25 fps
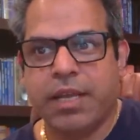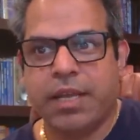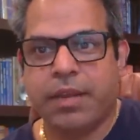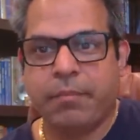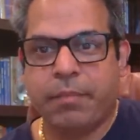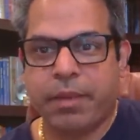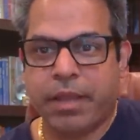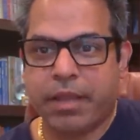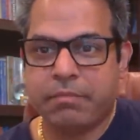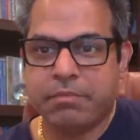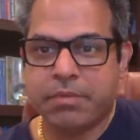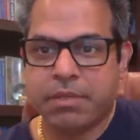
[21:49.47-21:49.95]

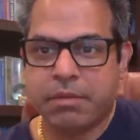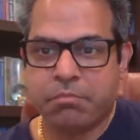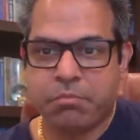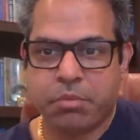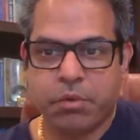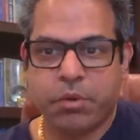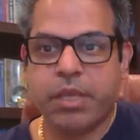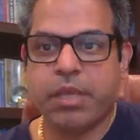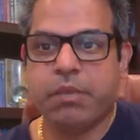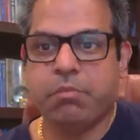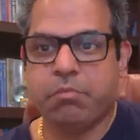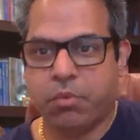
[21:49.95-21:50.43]
it becomes a
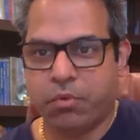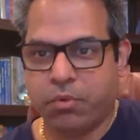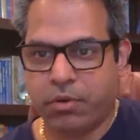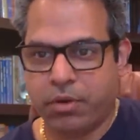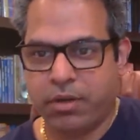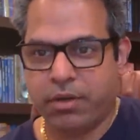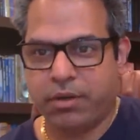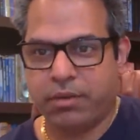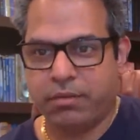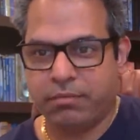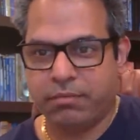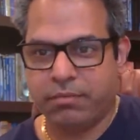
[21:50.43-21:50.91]
boogie
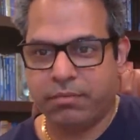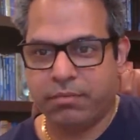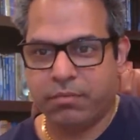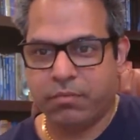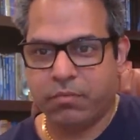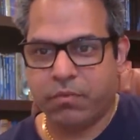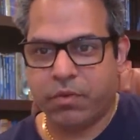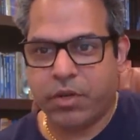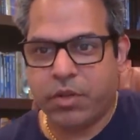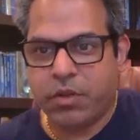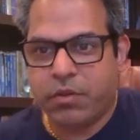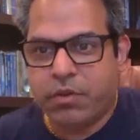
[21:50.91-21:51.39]
board
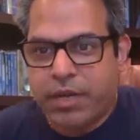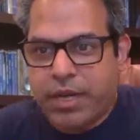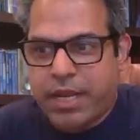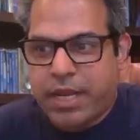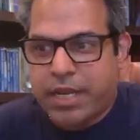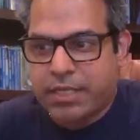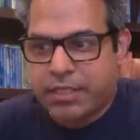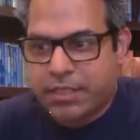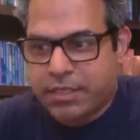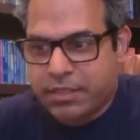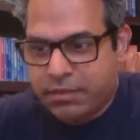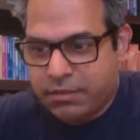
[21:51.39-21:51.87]
where you can
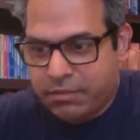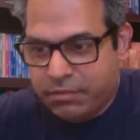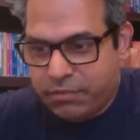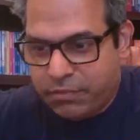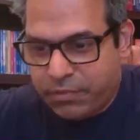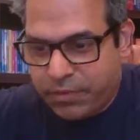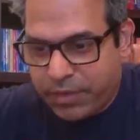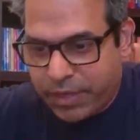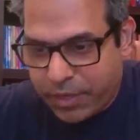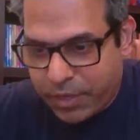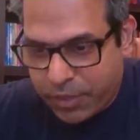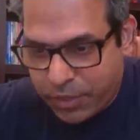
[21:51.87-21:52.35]
ask
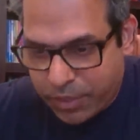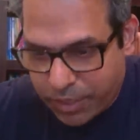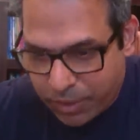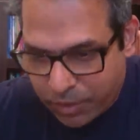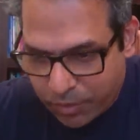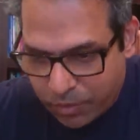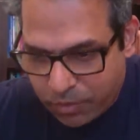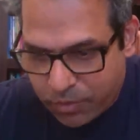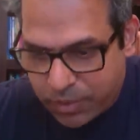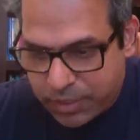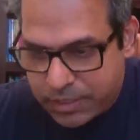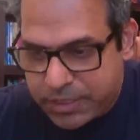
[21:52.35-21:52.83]
where you
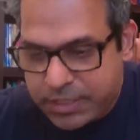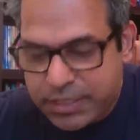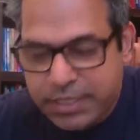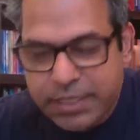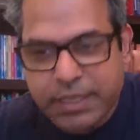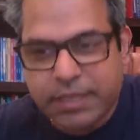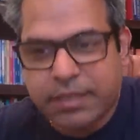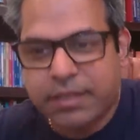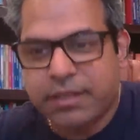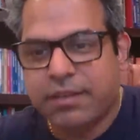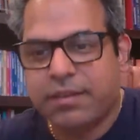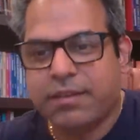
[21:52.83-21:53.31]
can go and
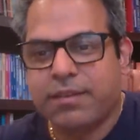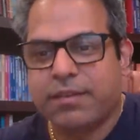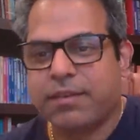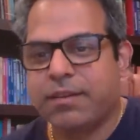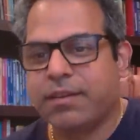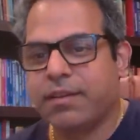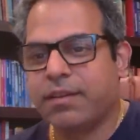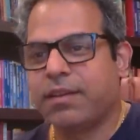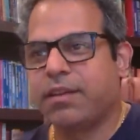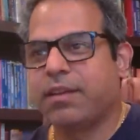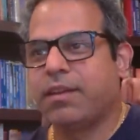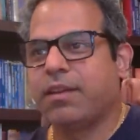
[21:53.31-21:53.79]
sit
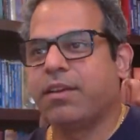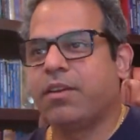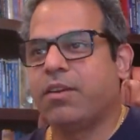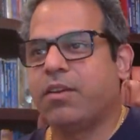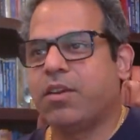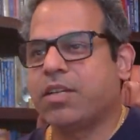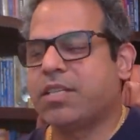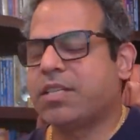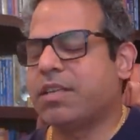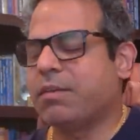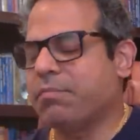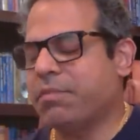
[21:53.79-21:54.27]

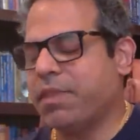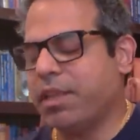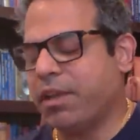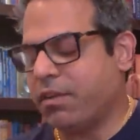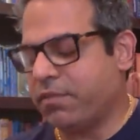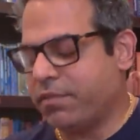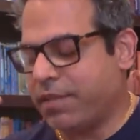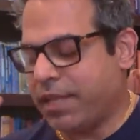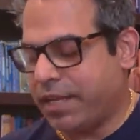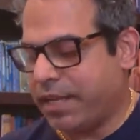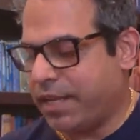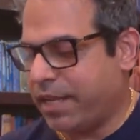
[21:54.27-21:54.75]
or something
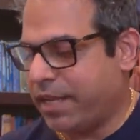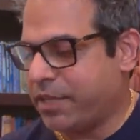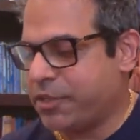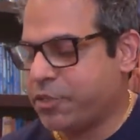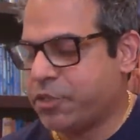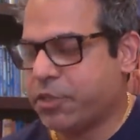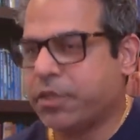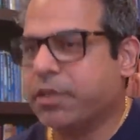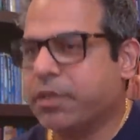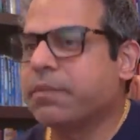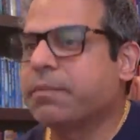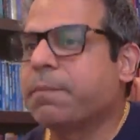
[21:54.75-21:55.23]
of that
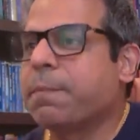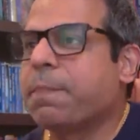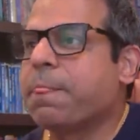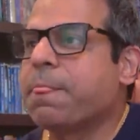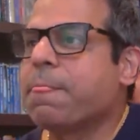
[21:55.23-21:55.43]
nature